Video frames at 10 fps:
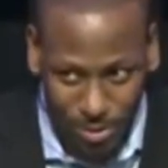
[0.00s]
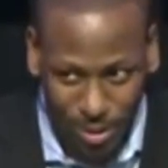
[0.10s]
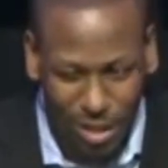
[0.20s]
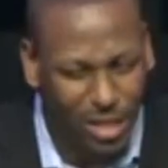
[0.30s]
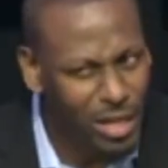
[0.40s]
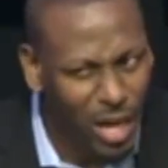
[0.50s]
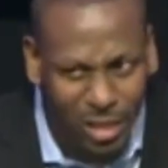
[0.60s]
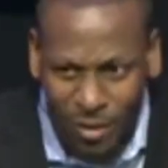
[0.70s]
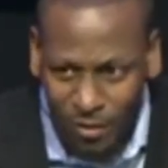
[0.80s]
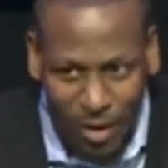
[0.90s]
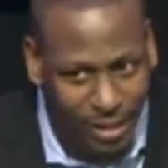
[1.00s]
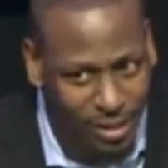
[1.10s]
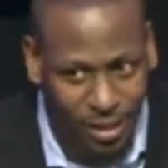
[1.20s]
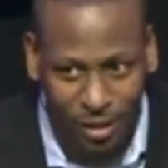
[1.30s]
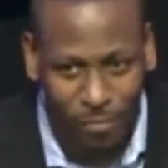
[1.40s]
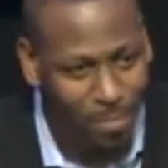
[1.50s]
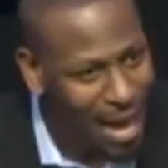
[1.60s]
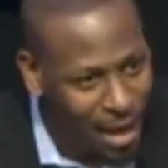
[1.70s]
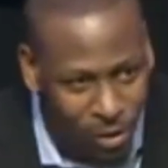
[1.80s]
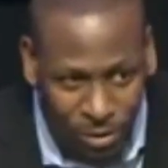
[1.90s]
none of that stuff
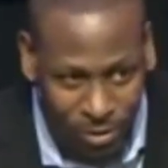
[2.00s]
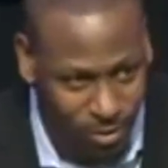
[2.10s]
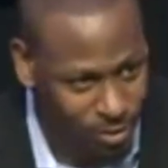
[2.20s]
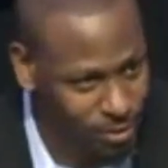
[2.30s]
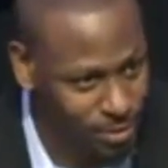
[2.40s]
matters.